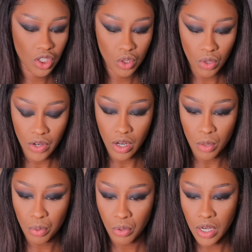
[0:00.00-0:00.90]
she's wearing a
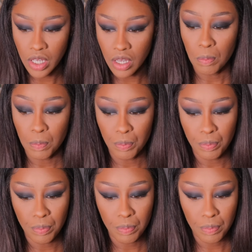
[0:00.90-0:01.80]
pretty
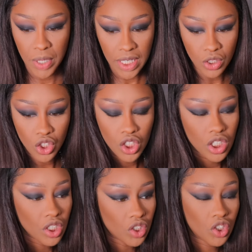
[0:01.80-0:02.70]

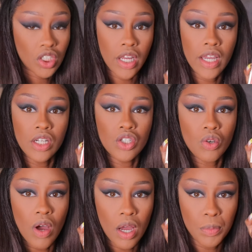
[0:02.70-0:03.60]
peachy shade,
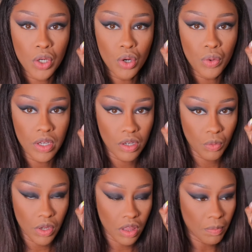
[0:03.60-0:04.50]
so I'm gonna go in
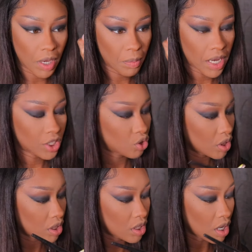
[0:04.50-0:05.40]
with my
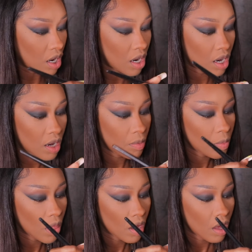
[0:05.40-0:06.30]
Patrick Ta
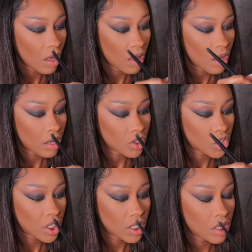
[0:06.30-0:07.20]

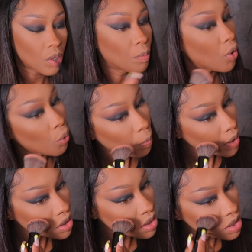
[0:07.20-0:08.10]
She's the
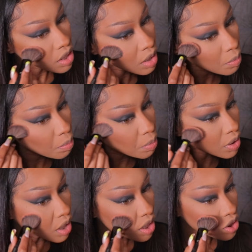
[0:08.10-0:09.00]
Moment
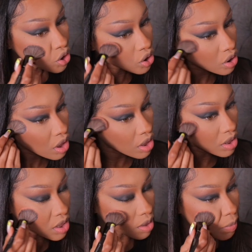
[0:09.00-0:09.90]
blush.
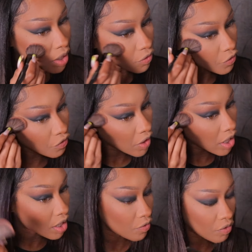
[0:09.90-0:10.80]
This is my
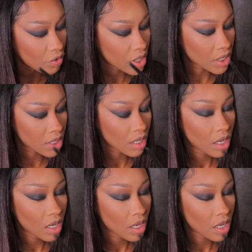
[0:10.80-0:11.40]
favorite